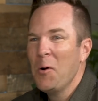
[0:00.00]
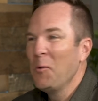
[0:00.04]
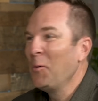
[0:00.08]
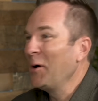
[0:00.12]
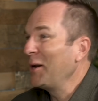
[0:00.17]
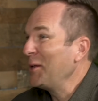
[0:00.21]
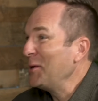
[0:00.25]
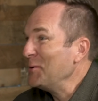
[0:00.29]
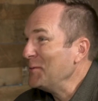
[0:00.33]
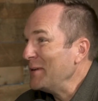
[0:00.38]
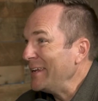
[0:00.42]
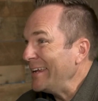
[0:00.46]
What
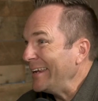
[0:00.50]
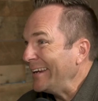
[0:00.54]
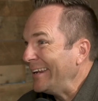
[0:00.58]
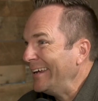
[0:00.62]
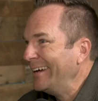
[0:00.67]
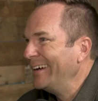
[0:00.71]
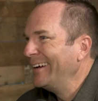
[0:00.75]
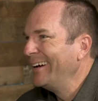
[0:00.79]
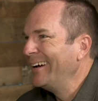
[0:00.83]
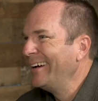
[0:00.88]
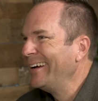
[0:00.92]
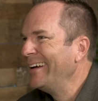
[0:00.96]
do you need?
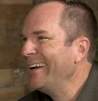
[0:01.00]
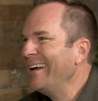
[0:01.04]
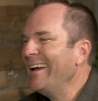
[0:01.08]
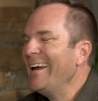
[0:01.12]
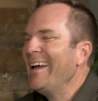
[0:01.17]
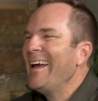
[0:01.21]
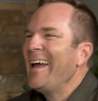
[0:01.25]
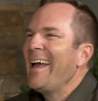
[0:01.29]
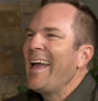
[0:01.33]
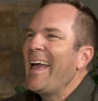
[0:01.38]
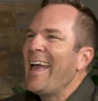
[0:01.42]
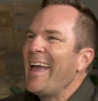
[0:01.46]

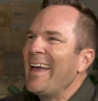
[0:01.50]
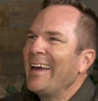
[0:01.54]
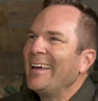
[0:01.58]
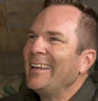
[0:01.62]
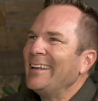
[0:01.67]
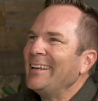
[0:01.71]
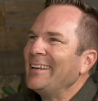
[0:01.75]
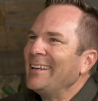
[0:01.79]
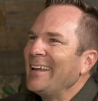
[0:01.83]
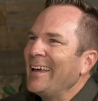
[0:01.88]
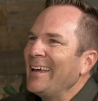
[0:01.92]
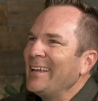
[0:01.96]

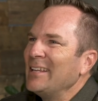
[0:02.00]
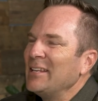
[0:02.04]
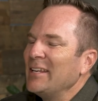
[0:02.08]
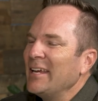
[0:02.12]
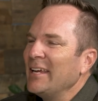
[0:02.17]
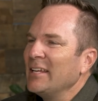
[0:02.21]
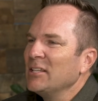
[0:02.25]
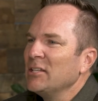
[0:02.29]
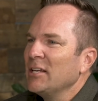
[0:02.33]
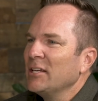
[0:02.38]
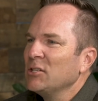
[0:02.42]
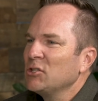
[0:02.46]
and
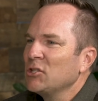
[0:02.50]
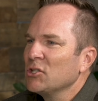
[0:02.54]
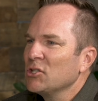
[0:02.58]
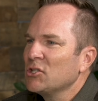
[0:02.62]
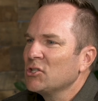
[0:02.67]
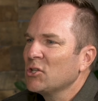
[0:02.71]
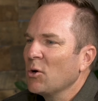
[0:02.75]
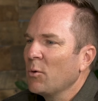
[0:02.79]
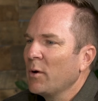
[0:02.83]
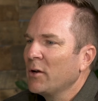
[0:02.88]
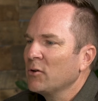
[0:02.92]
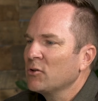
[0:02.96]
it's just
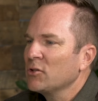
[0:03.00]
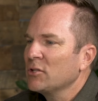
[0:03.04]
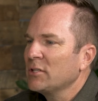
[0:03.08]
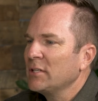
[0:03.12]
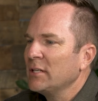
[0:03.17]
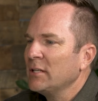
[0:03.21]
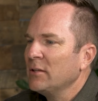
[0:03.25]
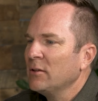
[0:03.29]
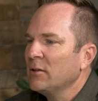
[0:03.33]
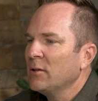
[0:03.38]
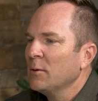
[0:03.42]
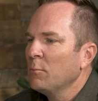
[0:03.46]
so
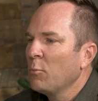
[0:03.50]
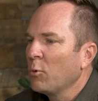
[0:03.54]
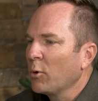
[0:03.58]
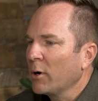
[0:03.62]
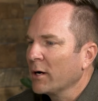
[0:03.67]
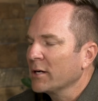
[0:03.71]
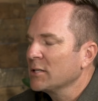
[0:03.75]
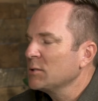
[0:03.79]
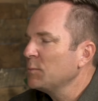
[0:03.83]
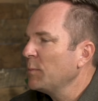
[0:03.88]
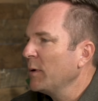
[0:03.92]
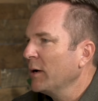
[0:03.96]
interesting. The more
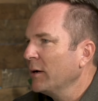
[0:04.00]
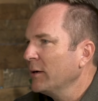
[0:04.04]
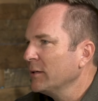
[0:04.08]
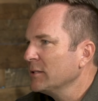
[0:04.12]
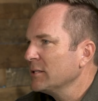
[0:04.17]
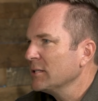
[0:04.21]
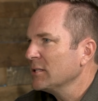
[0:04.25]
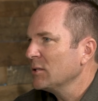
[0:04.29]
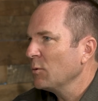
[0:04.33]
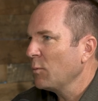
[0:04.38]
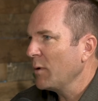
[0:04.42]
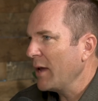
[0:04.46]

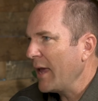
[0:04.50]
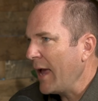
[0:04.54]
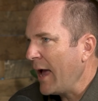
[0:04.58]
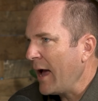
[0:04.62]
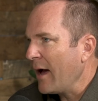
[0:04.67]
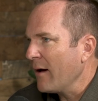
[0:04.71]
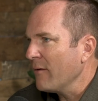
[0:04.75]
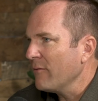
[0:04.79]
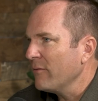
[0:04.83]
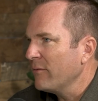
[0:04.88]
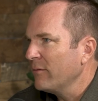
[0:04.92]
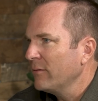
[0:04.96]
experiences that we
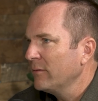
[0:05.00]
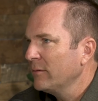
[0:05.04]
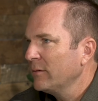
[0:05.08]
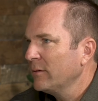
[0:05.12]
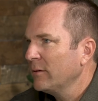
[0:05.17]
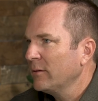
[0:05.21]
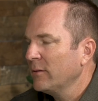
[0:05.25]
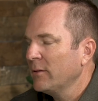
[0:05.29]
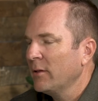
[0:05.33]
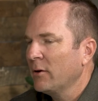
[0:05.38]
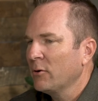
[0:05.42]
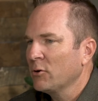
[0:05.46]
have
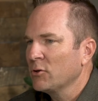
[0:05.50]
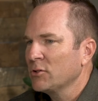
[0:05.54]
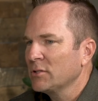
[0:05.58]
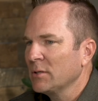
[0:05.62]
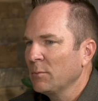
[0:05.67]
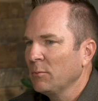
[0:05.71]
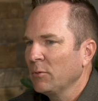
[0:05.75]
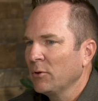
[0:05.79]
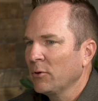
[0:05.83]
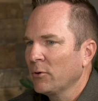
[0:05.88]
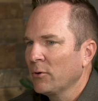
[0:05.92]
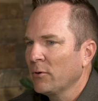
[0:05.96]
that are
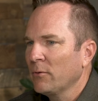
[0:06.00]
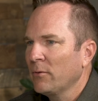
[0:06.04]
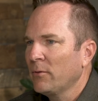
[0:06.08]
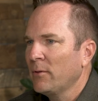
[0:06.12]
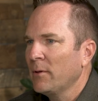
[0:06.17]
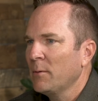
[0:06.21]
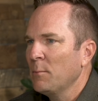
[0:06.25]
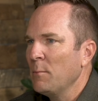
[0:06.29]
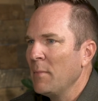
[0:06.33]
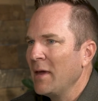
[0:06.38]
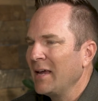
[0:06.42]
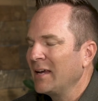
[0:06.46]
similar,
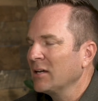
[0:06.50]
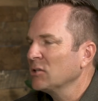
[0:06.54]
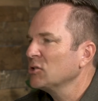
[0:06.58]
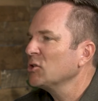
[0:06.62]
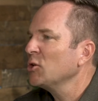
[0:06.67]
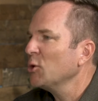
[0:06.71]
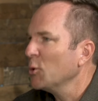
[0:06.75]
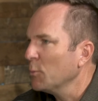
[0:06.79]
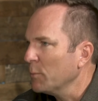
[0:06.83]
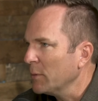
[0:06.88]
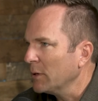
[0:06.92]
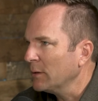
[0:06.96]
that make us
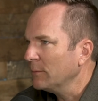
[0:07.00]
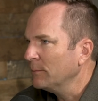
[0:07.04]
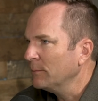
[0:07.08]
human.